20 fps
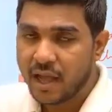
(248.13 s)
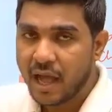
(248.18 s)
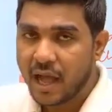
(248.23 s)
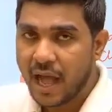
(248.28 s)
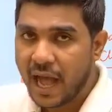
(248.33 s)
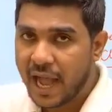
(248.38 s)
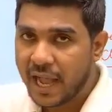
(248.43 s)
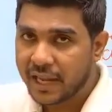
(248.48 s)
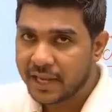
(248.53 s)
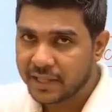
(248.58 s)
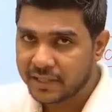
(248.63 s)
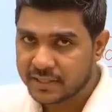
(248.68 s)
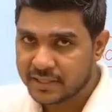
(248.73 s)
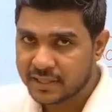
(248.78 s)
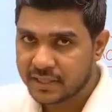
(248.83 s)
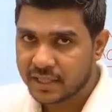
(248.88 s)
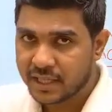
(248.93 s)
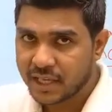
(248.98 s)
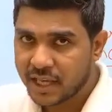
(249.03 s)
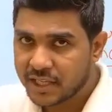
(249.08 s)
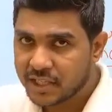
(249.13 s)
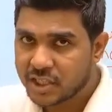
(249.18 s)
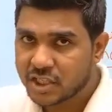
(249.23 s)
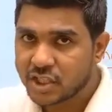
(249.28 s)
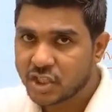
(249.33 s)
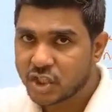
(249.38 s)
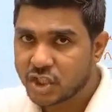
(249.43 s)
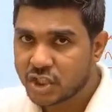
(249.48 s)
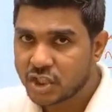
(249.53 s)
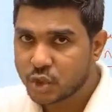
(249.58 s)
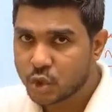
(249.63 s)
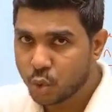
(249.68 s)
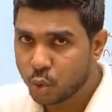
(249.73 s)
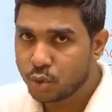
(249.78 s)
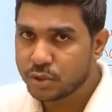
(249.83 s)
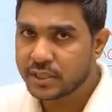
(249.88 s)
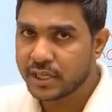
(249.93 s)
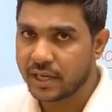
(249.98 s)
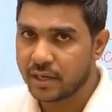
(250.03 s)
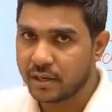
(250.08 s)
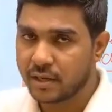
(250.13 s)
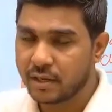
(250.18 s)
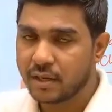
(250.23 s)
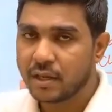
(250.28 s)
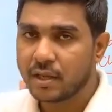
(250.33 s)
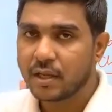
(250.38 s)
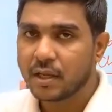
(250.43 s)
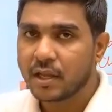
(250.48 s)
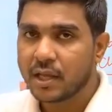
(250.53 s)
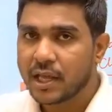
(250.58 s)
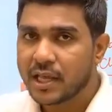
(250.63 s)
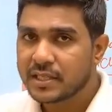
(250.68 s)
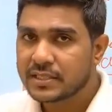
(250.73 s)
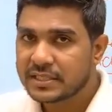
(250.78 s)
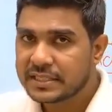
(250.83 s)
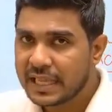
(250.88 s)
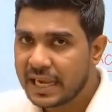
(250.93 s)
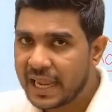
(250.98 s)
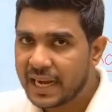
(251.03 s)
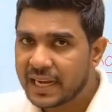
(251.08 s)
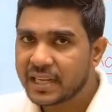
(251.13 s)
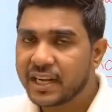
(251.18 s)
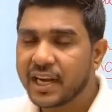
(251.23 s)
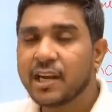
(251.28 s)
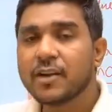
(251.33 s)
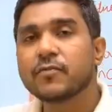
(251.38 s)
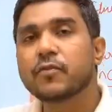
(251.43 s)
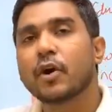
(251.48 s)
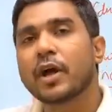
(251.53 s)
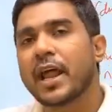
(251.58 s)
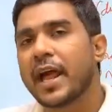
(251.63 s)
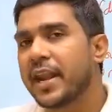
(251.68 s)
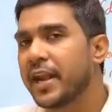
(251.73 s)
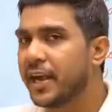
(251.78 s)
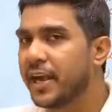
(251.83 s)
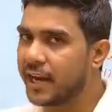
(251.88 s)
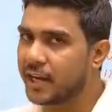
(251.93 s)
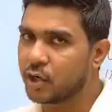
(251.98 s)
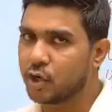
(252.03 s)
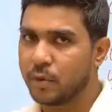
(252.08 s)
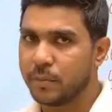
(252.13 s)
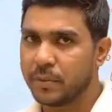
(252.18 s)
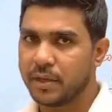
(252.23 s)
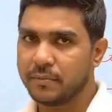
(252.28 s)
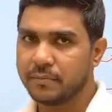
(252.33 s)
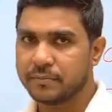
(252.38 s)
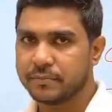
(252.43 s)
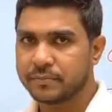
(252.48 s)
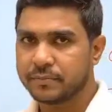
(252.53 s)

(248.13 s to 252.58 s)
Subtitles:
iris is chosen, is selected for iridectomy.